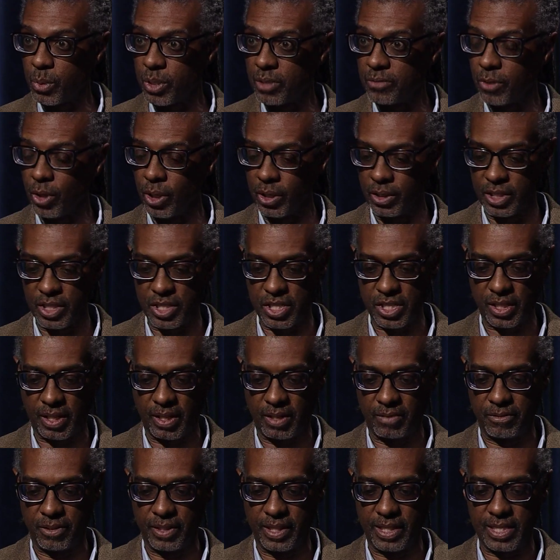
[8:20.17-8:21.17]
we've all
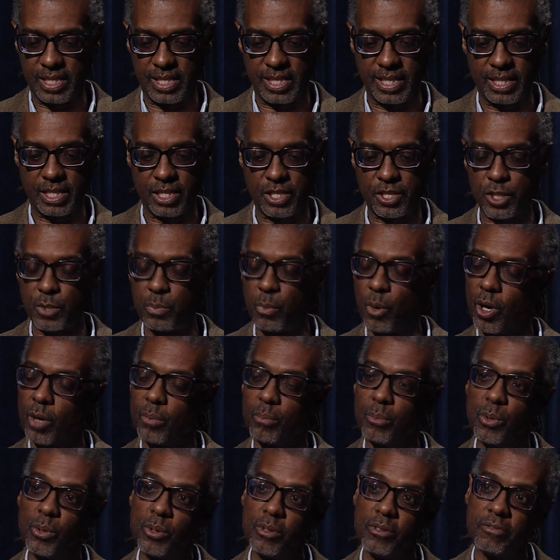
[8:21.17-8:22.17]
discovered. Is it a smart
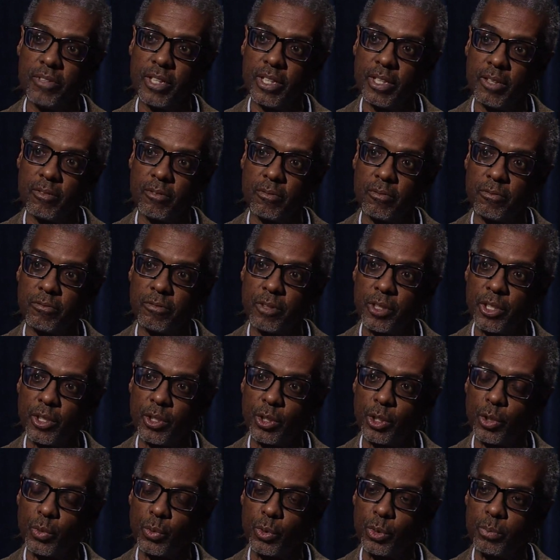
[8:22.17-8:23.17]
move for
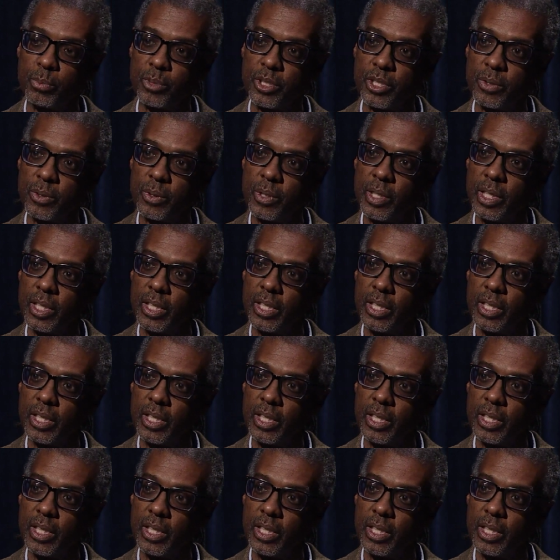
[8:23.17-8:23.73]
your group to...